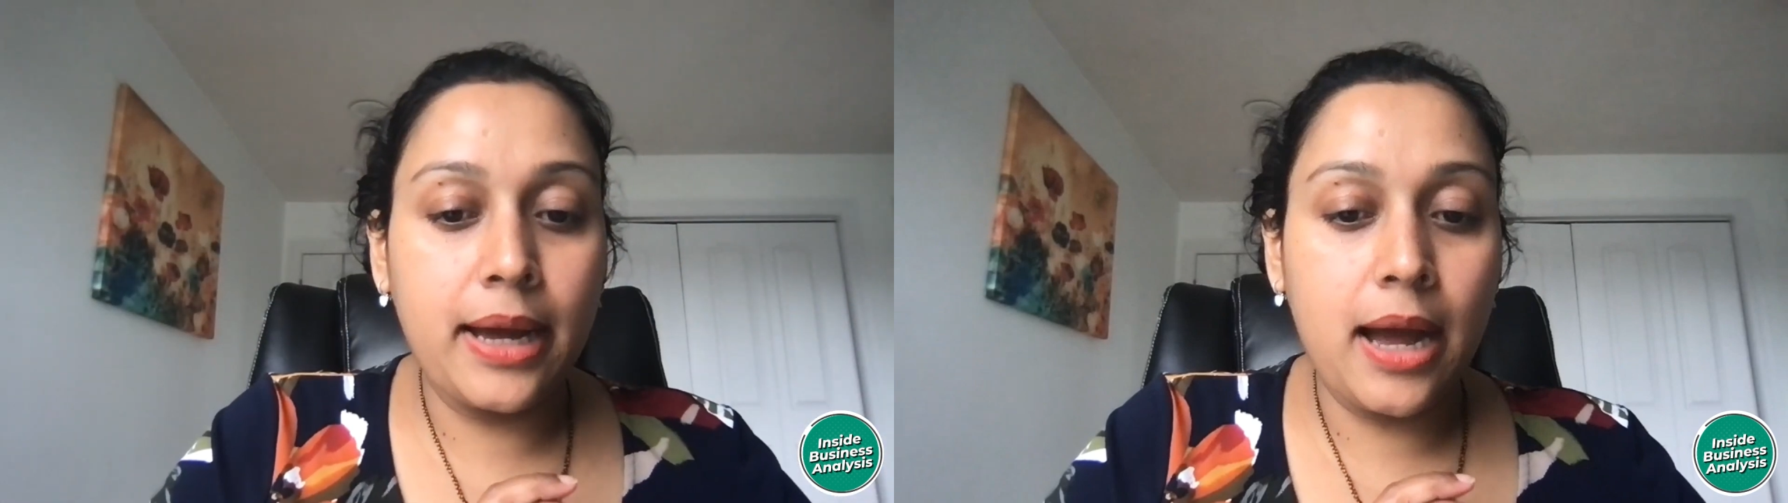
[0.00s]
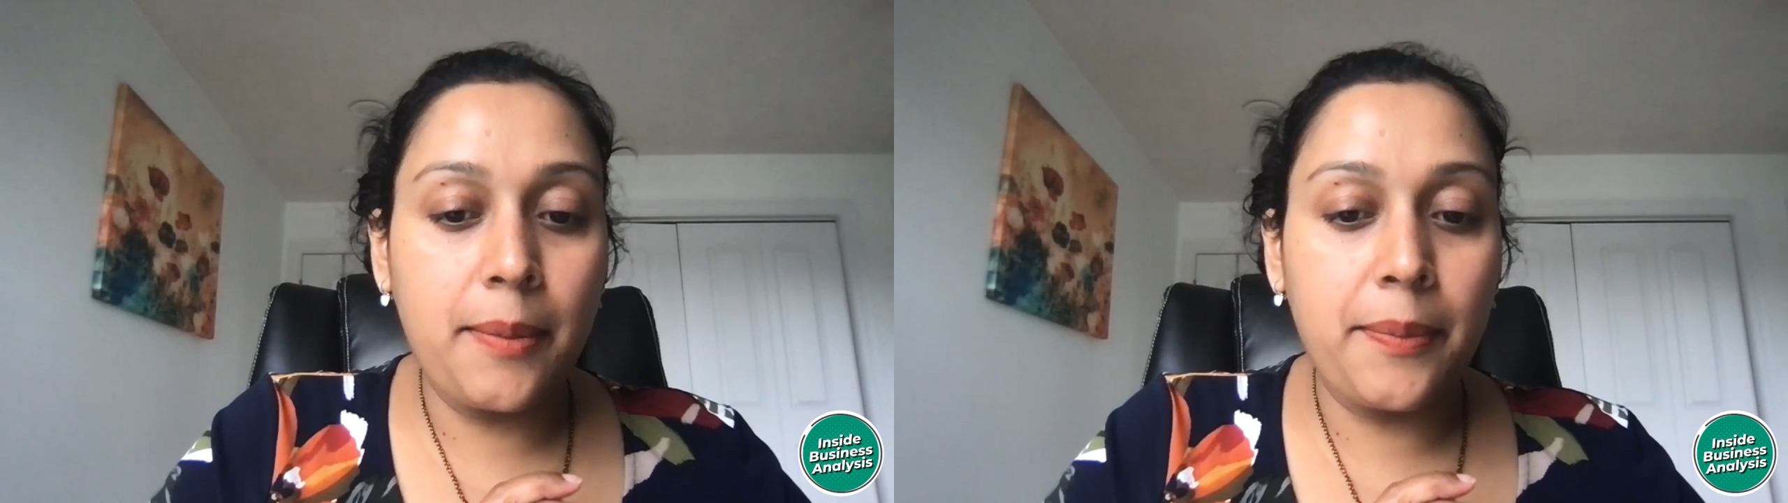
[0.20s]

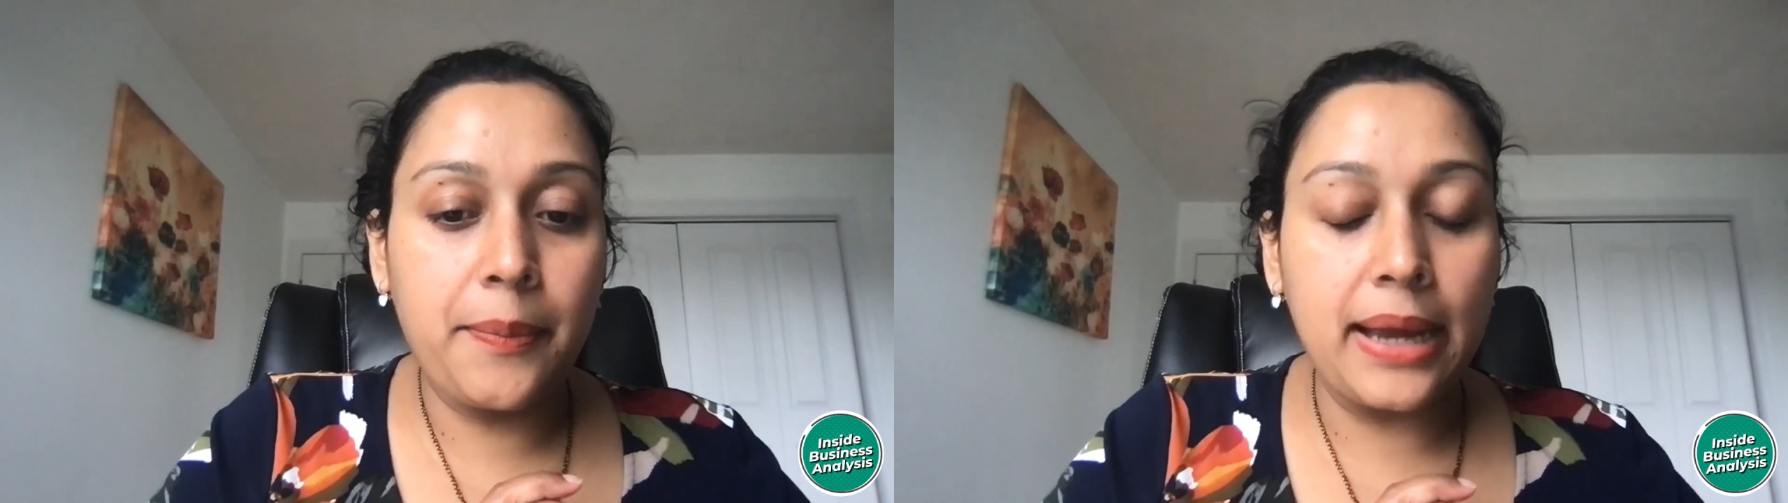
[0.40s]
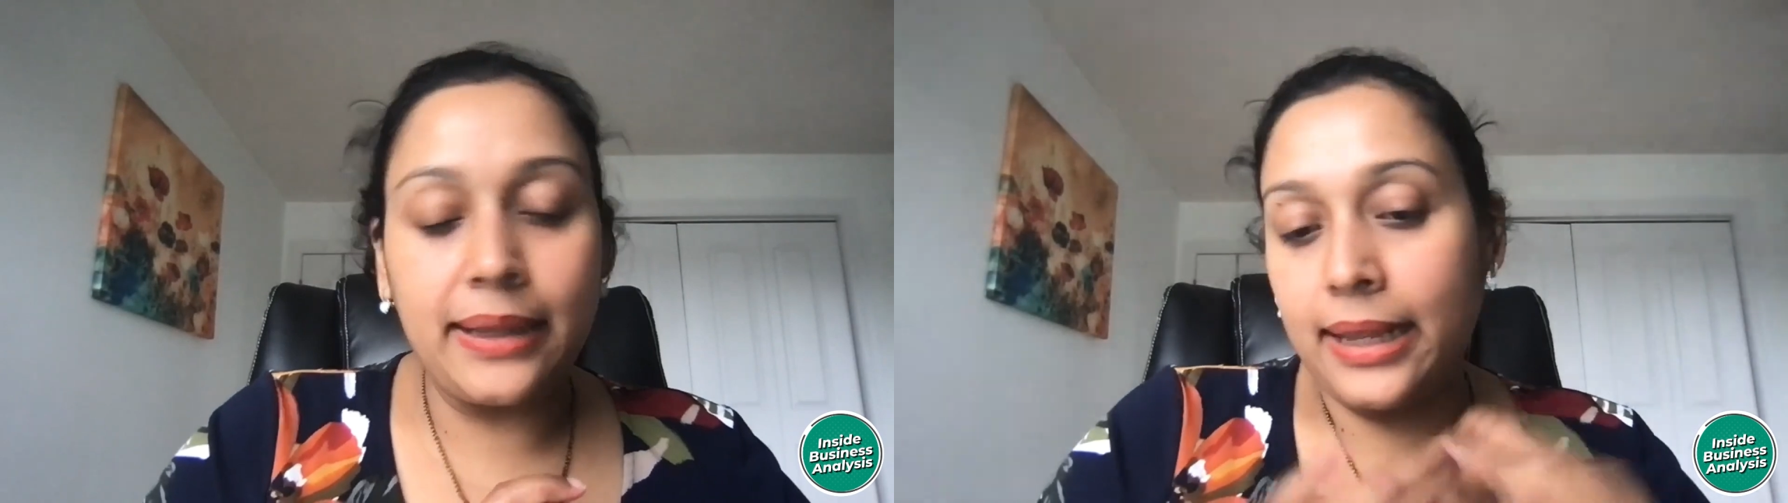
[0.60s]

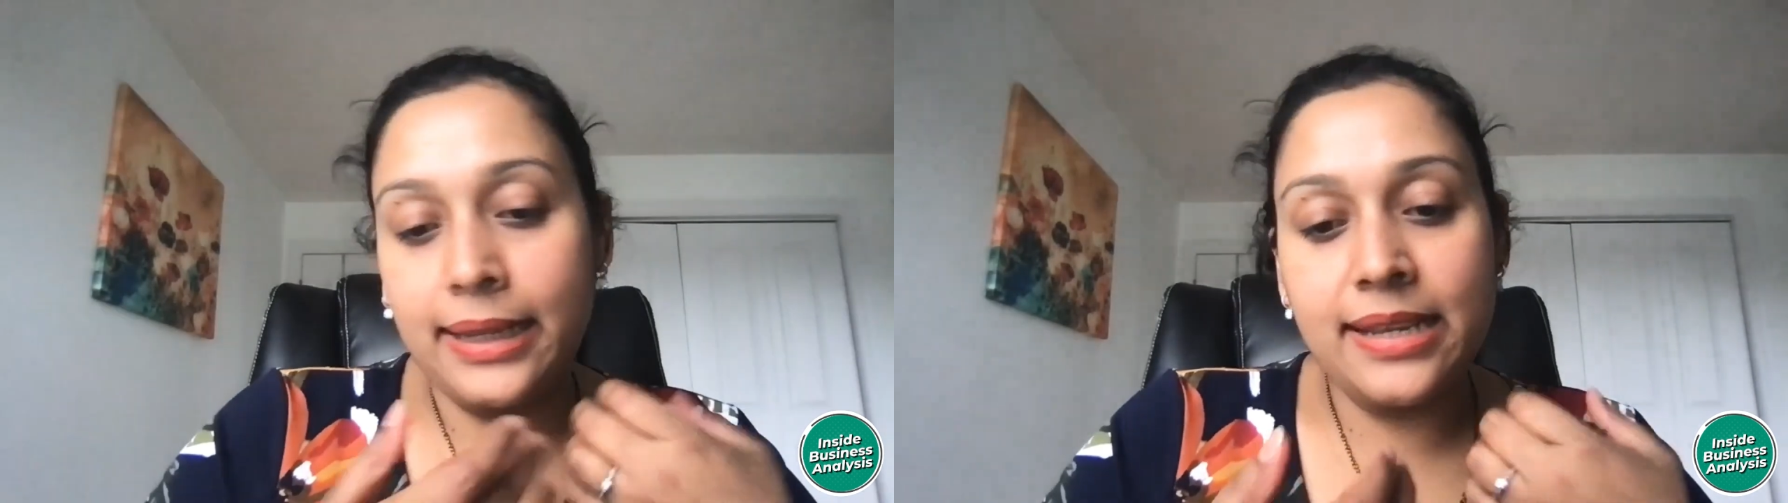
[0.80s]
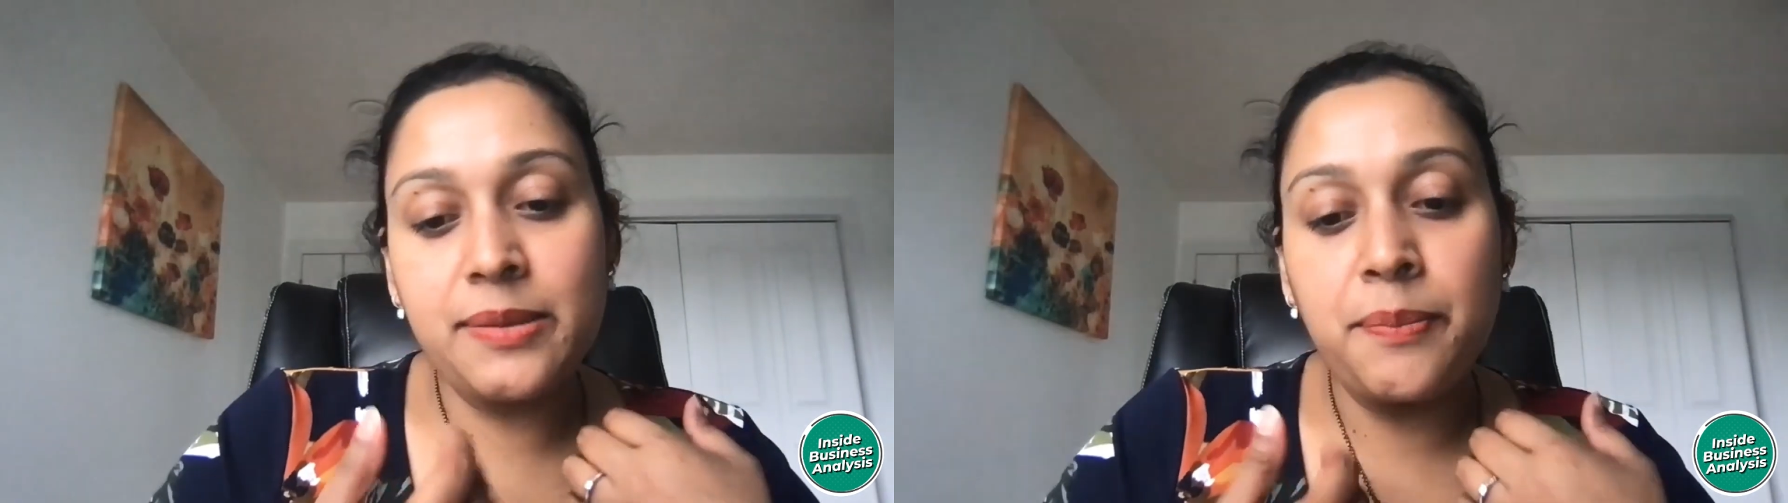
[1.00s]
at
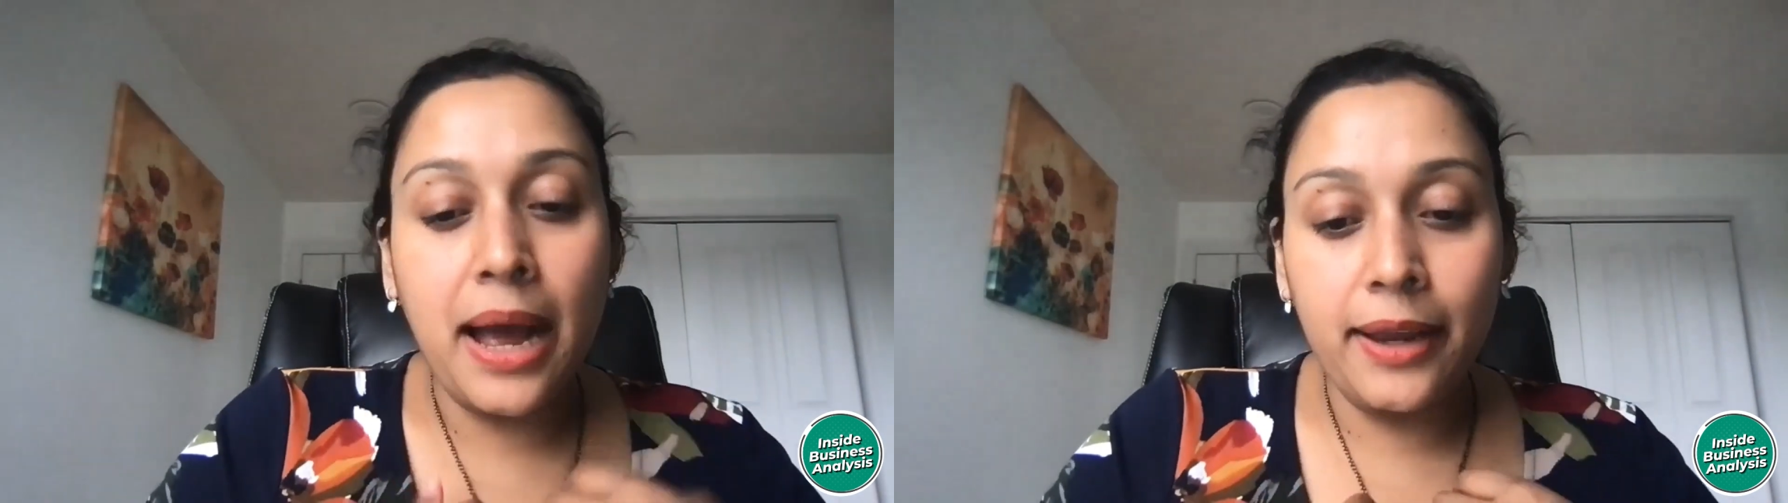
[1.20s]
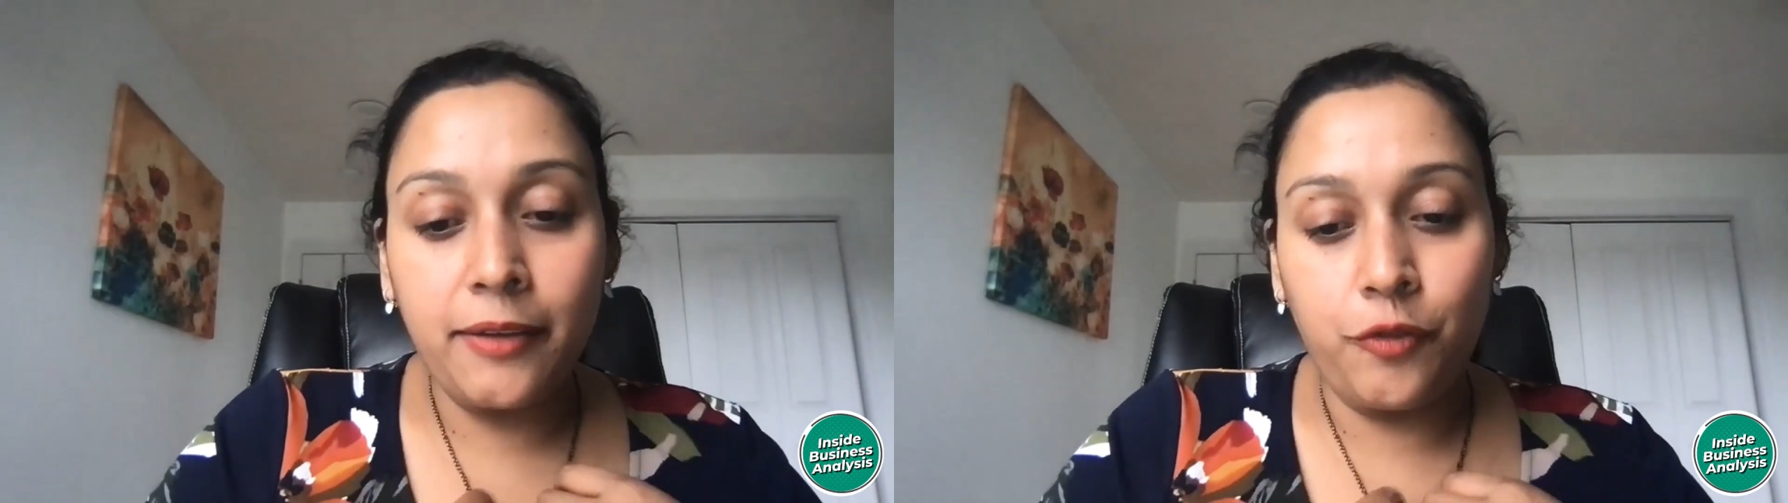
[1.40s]
least my